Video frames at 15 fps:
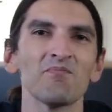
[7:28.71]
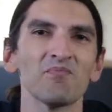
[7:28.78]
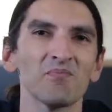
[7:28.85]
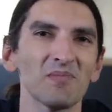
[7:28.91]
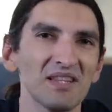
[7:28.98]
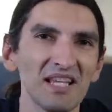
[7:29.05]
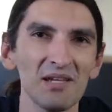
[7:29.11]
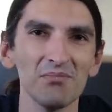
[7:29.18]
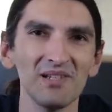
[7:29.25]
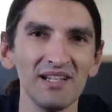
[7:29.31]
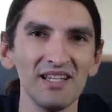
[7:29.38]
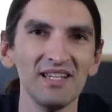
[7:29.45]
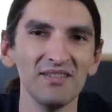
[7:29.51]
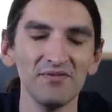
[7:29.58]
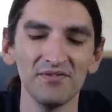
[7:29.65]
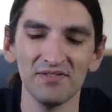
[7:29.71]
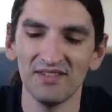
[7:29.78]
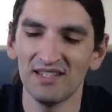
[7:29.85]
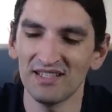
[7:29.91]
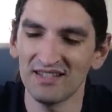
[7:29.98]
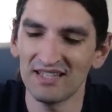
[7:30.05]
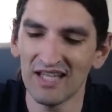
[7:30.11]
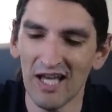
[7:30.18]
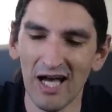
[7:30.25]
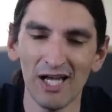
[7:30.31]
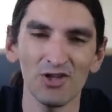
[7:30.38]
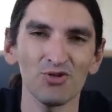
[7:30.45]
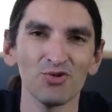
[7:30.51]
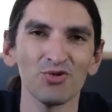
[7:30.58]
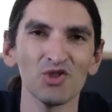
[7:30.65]
But I believe that I
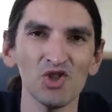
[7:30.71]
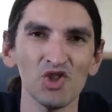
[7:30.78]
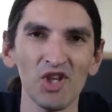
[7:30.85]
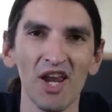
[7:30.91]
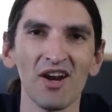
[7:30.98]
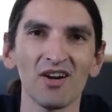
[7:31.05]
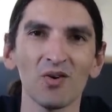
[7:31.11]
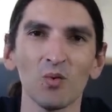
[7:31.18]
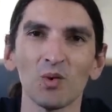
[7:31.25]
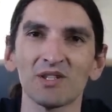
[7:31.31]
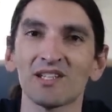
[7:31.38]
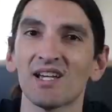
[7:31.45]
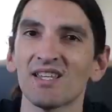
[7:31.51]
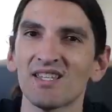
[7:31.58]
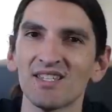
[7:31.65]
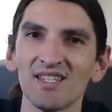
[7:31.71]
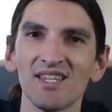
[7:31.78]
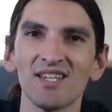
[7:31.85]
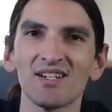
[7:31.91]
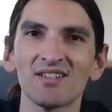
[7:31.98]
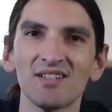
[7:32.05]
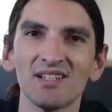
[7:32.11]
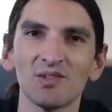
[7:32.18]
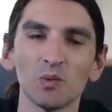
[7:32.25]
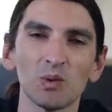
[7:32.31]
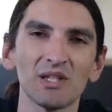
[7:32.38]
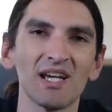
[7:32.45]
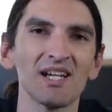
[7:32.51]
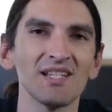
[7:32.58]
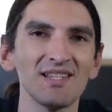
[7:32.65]
should share what I hear and
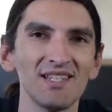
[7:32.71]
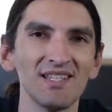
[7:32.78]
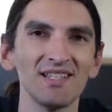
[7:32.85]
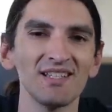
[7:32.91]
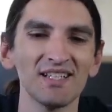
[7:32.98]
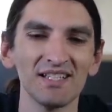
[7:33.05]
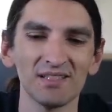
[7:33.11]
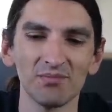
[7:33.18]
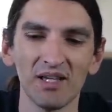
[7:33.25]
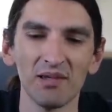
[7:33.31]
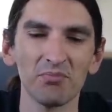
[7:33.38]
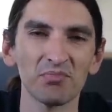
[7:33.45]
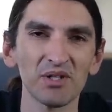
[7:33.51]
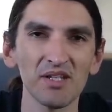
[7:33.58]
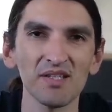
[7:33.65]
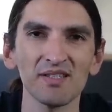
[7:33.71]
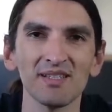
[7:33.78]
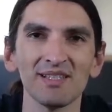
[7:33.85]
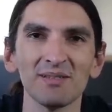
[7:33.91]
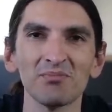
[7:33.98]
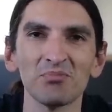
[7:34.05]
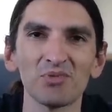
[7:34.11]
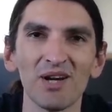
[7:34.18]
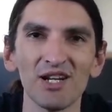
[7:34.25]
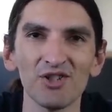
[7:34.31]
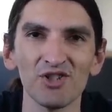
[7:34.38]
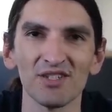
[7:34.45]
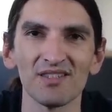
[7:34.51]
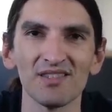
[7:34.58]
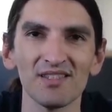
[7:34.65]
what I think and my personal
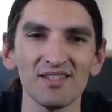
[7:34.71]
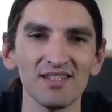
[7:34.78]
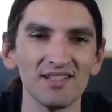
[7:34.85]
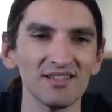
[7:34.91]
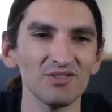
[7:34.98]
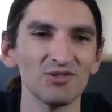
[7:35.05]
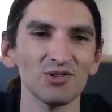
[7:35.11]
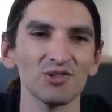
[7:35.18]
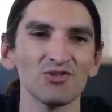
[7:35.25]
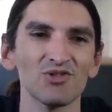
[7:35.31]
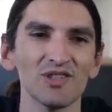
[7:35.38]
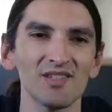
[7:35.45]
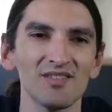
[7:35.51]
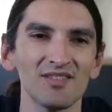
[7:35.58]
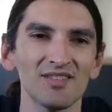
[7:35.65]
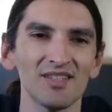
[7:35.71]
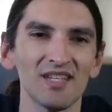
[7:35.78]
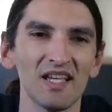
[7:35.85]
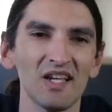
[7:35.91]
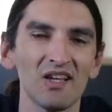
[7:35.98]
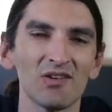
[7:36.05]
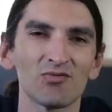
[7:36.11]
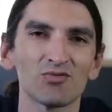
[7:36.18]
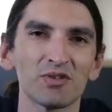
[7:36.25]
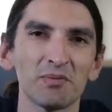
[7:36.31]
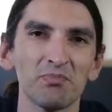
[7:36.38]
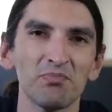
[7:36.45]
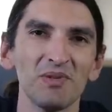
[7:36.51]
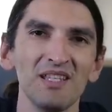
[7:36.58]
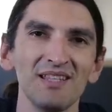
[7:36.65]
impressions, and not just
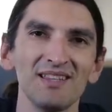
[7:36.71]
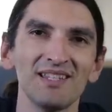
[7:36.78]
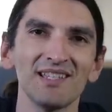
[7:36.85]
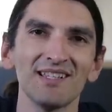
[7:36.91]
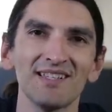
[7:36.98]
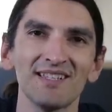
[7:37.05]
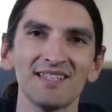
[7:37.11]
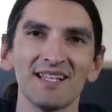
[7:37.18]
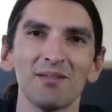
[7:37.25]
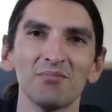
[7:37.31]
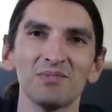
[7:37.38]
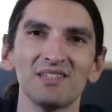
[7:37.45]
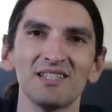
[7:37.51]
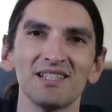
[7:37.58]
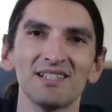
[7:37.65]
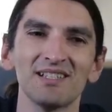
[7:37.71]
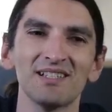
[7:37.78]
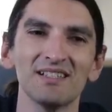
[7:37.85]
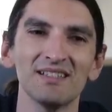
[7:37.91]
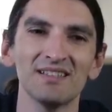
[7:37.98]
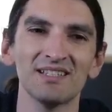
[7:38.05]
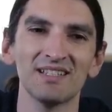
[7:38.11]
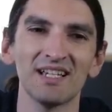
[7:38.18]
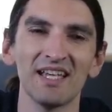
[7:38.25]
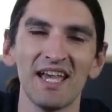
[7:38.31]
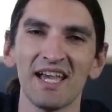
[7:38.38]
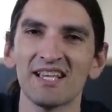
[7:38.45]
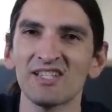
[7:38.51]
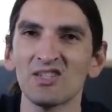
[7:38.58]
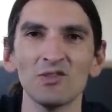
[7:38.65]
repeating something that I
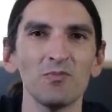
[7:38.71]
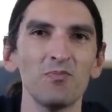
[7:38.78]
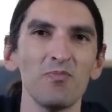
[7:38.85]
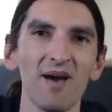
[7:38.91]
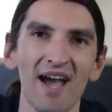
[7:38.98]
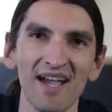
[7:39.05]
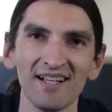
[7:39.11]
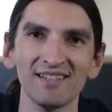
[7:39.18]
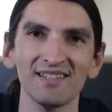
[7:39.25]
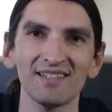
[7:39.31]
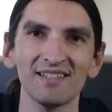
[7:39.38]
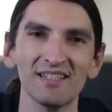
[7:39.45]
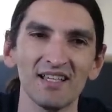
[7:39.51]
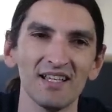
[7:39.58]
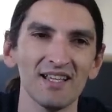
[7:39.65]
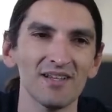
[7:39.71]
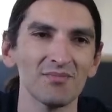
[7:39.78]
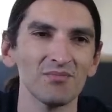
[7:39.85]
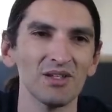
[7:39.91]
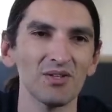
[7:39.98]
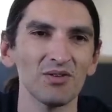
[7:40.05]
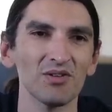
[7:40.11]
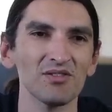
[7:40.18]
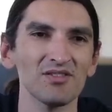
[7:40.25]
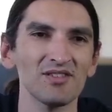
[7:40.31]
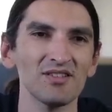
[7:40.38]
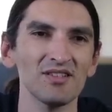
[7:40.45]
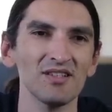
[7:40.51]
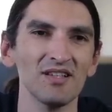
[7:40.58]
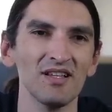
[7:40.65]
expect
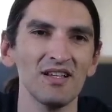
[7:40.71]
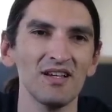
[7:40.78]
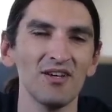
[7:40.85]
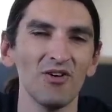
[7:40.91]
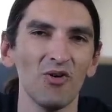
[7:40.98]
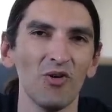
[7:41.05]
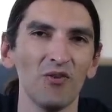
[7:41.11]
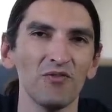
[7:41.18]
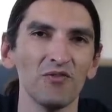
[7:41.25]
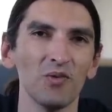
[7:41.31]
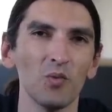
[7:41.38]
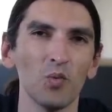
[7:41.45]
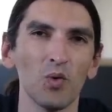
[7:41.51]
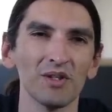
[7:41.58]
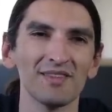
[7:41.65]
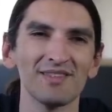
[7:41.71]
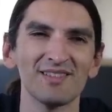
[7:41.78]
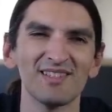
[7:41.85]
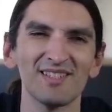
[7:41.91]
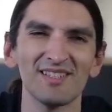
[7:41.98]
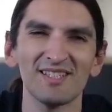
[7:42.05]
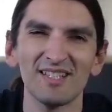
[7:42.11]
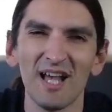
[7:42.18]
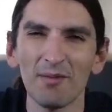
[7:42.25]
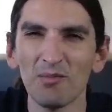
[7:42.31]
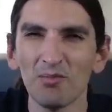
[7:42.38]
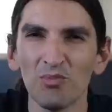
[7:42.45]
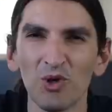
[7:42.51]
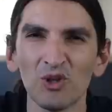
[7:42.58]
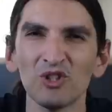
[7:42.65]
because of what some
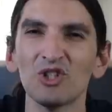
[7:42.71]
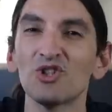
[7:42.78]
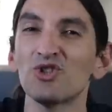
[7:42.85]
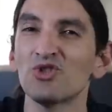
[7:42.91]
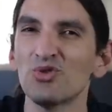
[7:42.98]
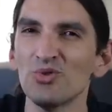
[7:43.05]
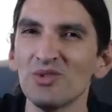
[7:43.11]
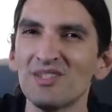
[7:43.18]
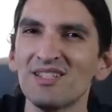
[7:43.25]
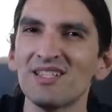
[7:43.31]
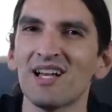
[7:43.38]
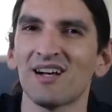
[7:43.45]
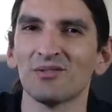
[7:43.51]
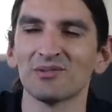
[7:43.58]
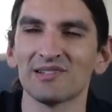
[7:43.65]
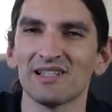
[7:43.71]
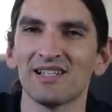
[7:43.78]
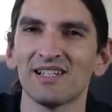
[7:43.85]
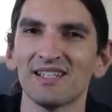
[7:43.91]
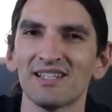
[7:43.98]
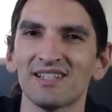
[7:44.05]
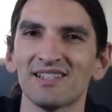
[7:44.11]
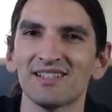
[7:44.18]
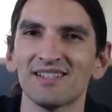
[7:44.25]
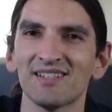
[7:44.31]
mod should sound like.